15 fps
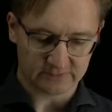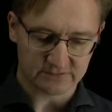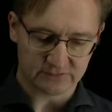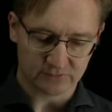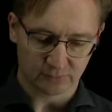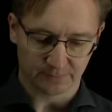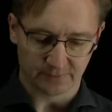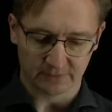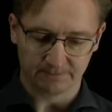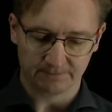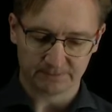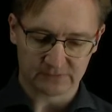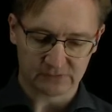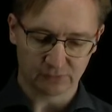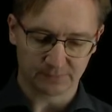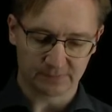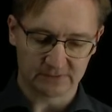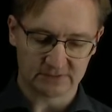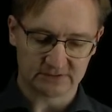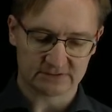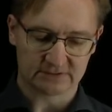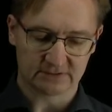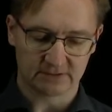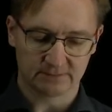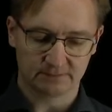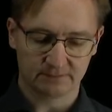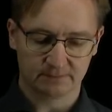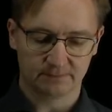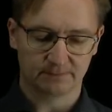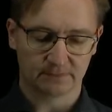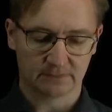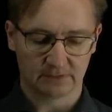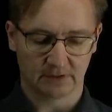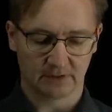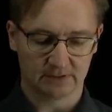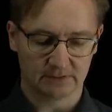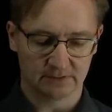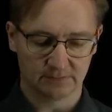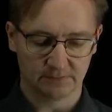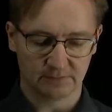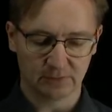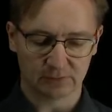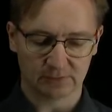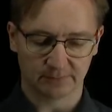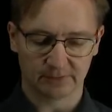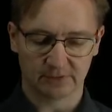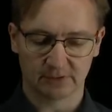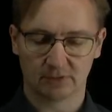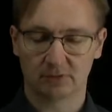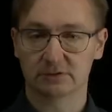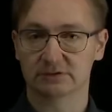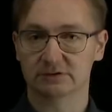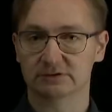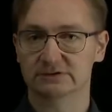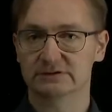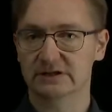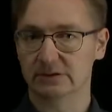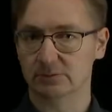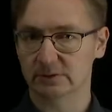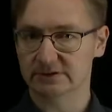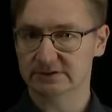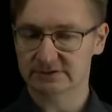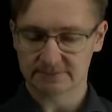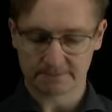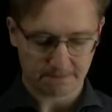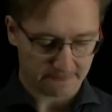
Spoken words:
is tuple? Tuple is an immutable ordered sequence.